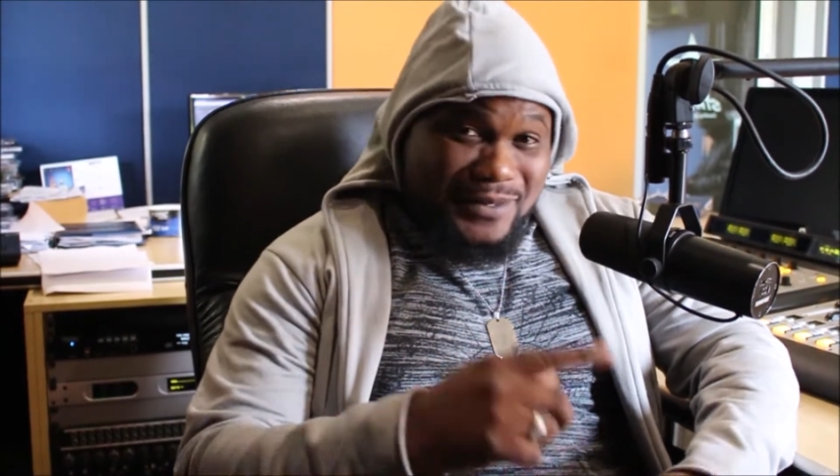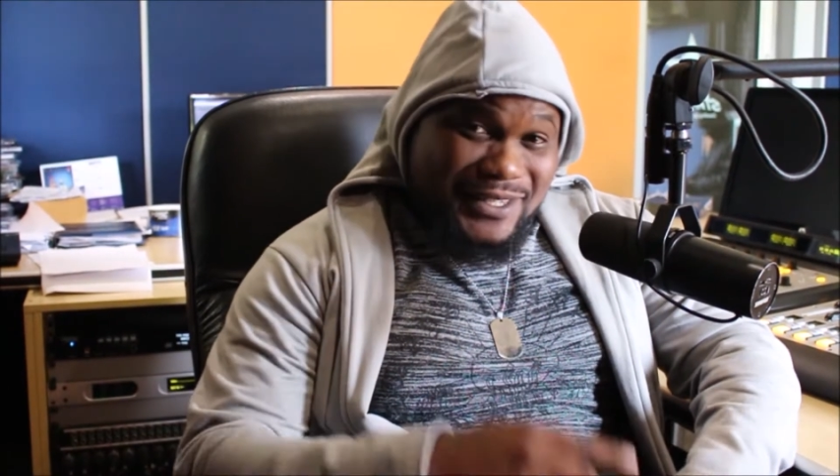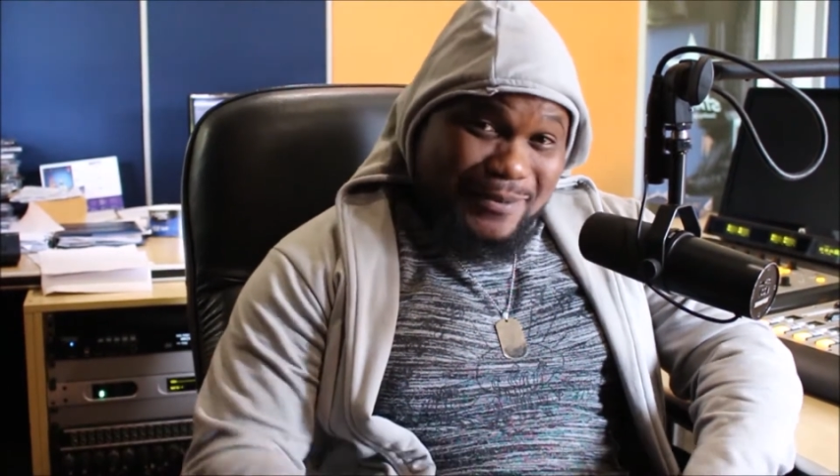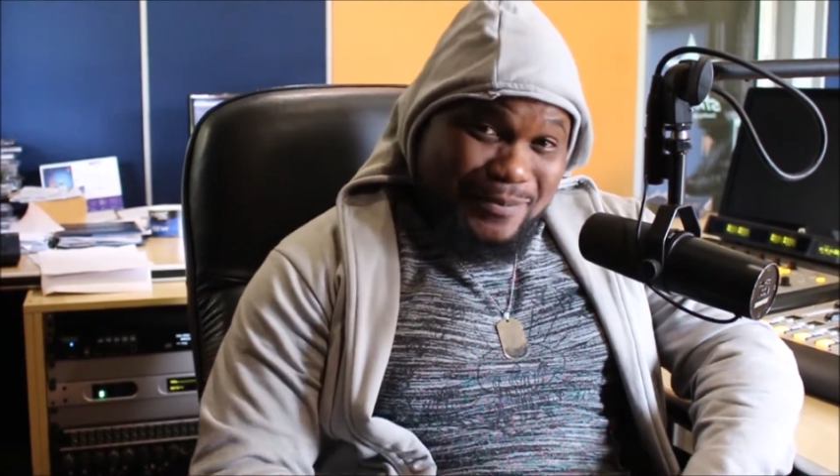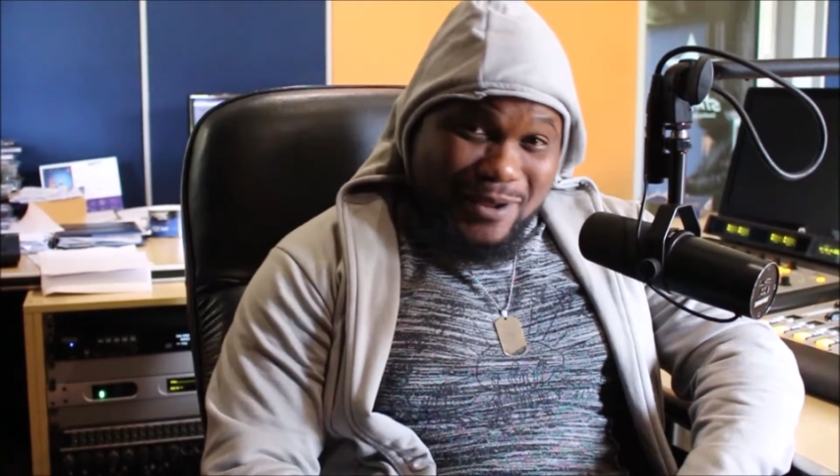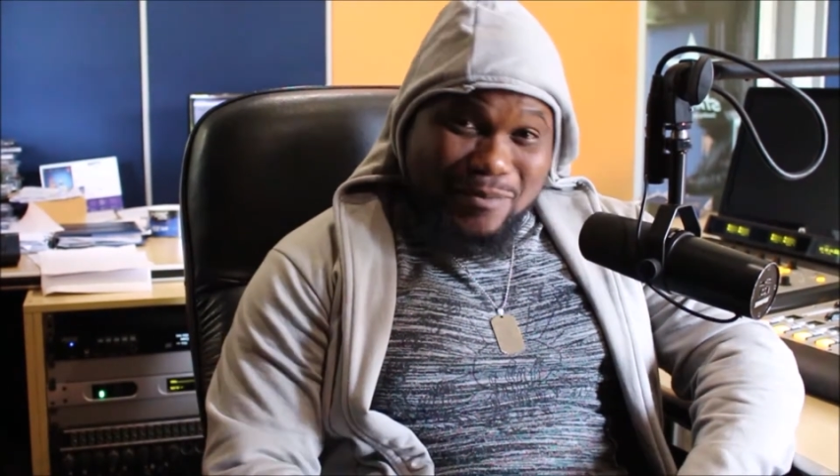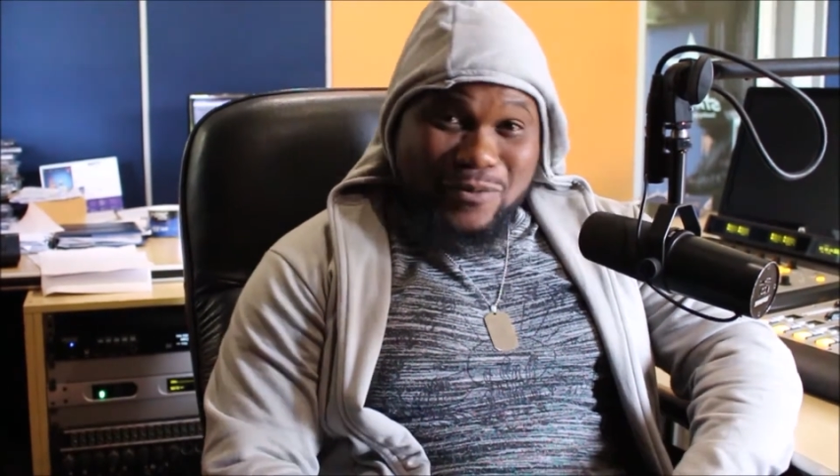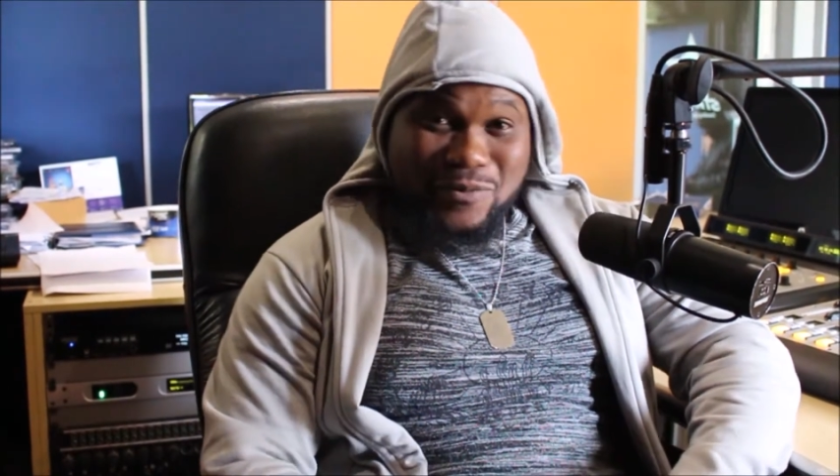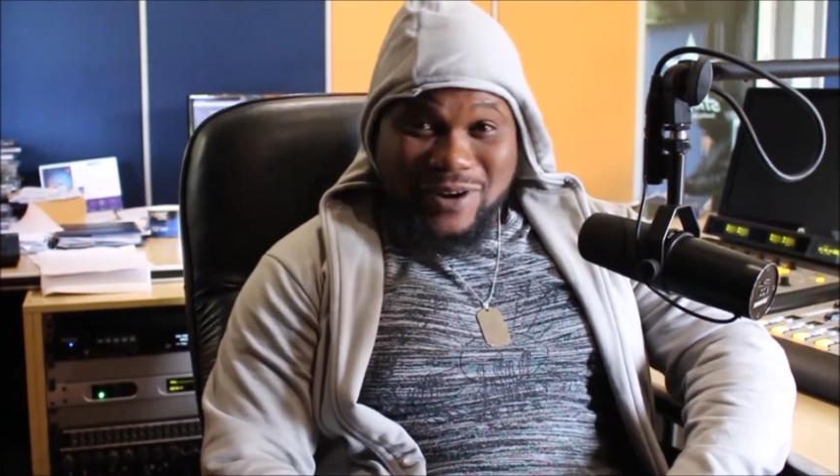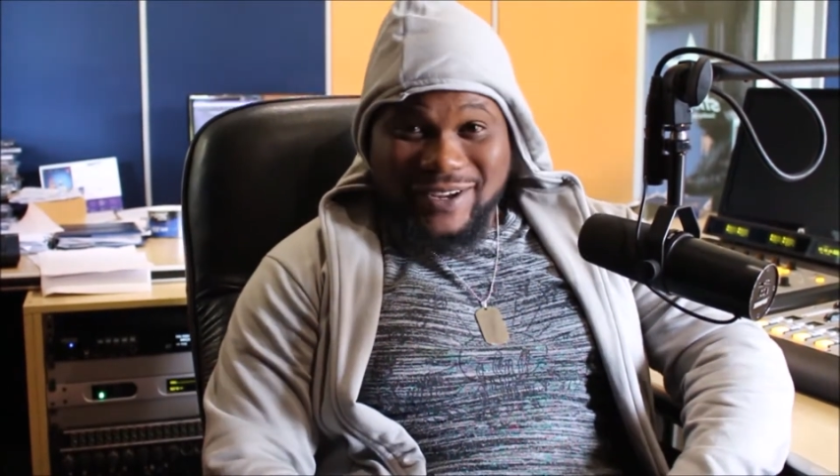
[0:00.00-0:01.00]
Tip number
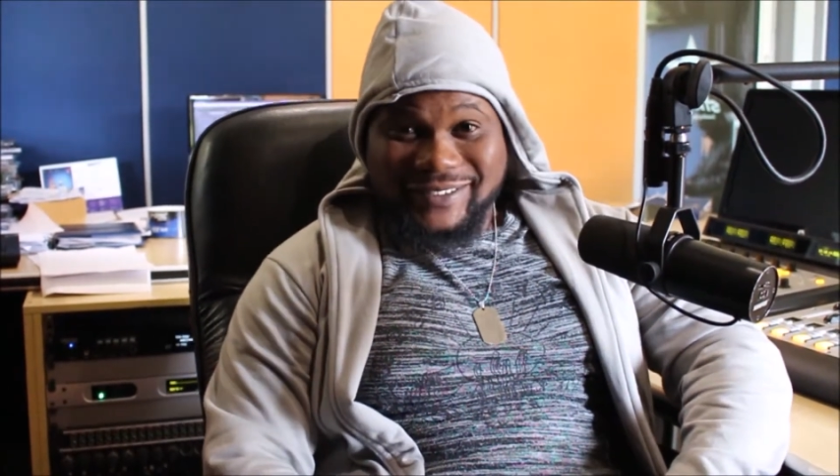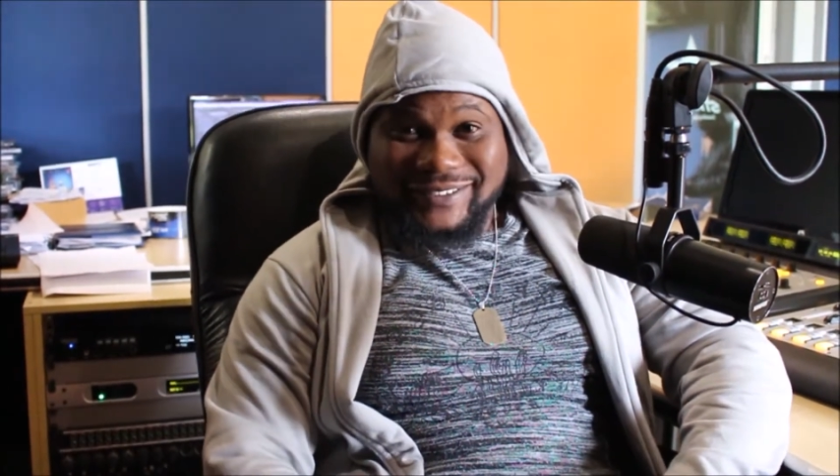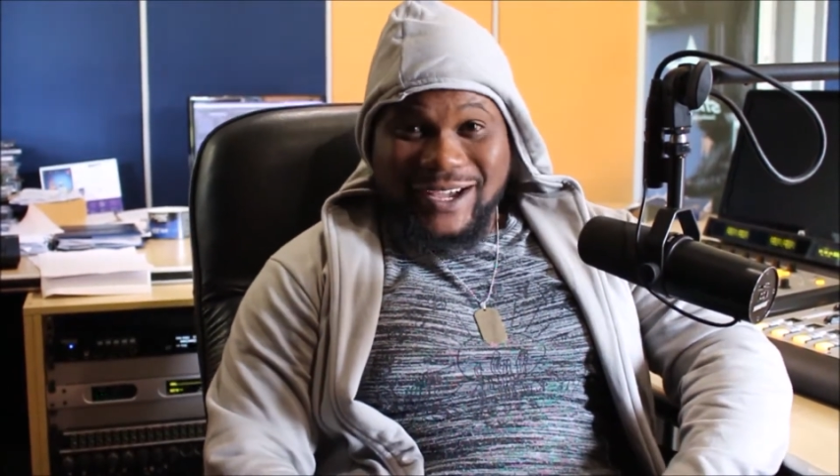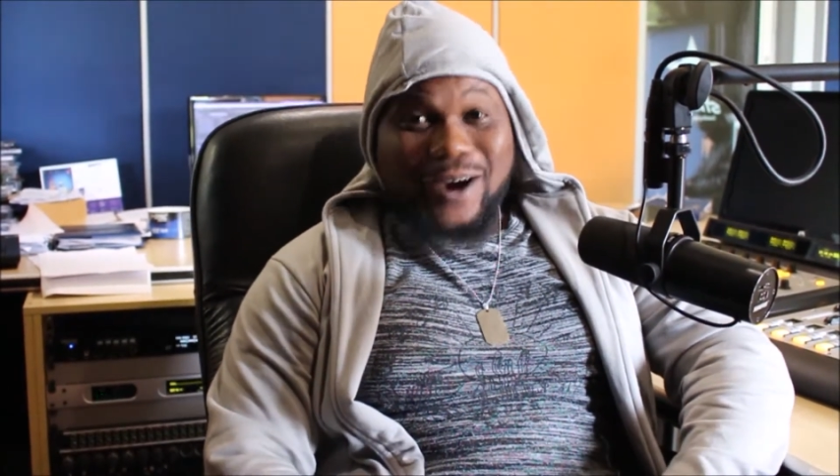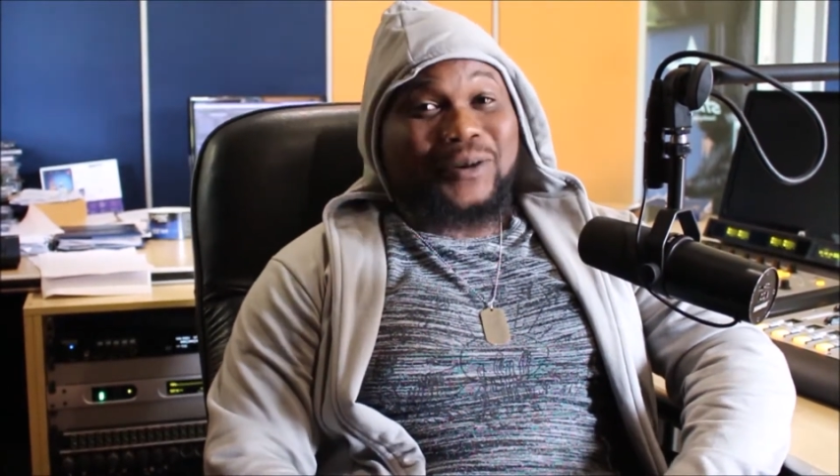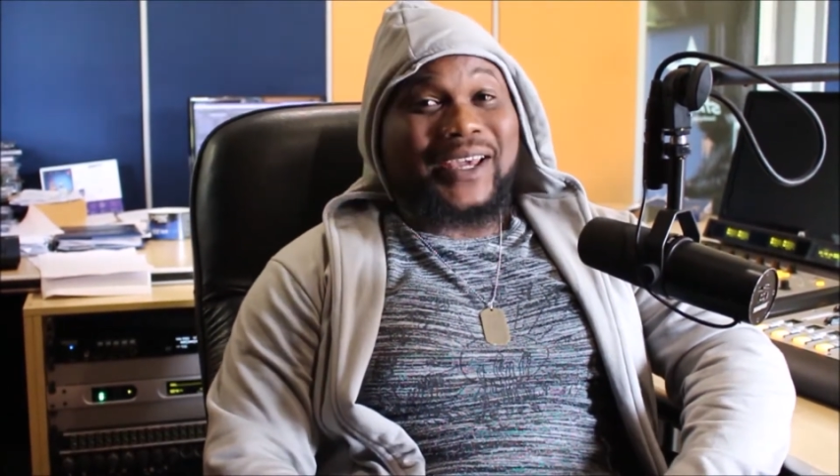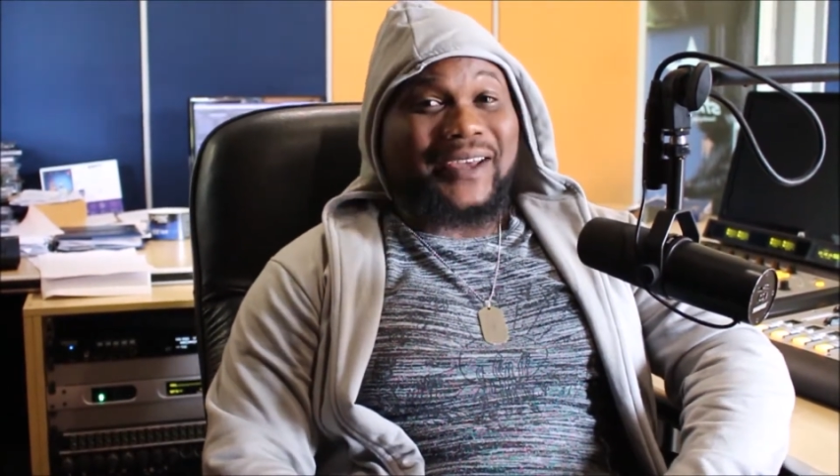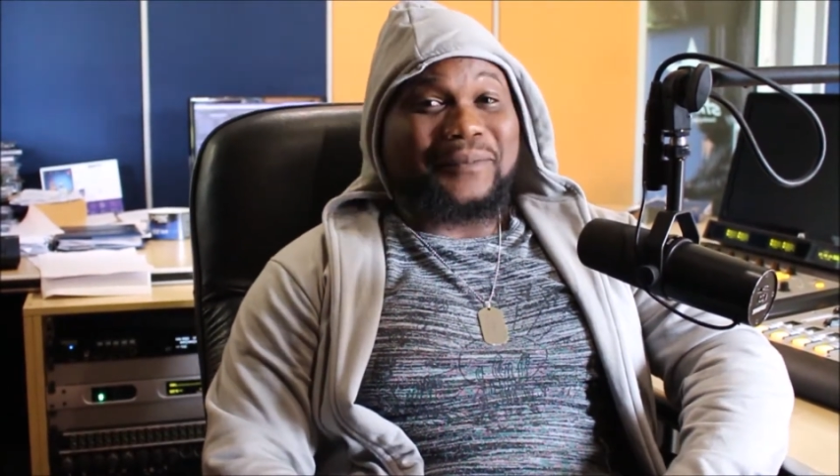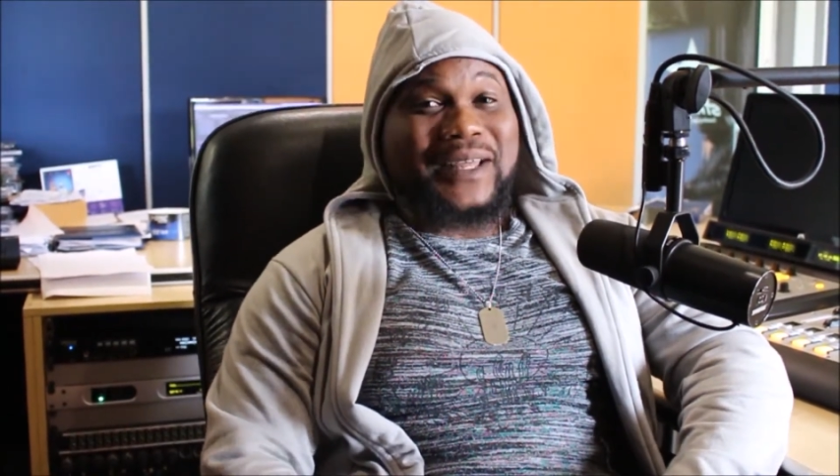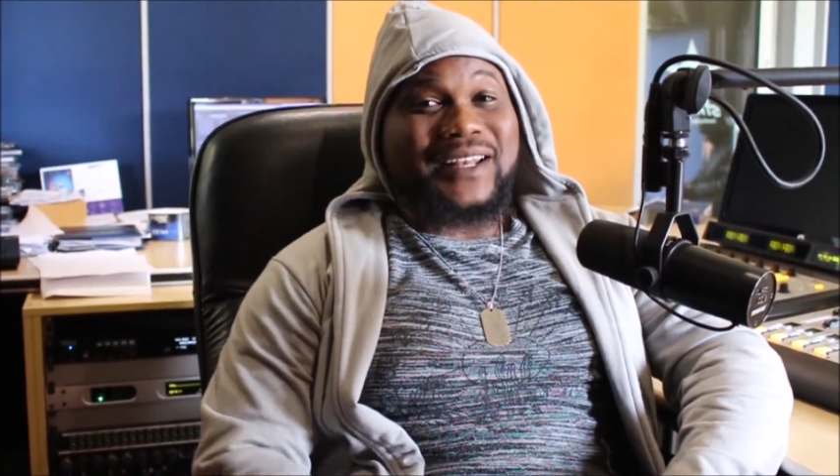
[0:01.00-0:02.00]
one. Okay,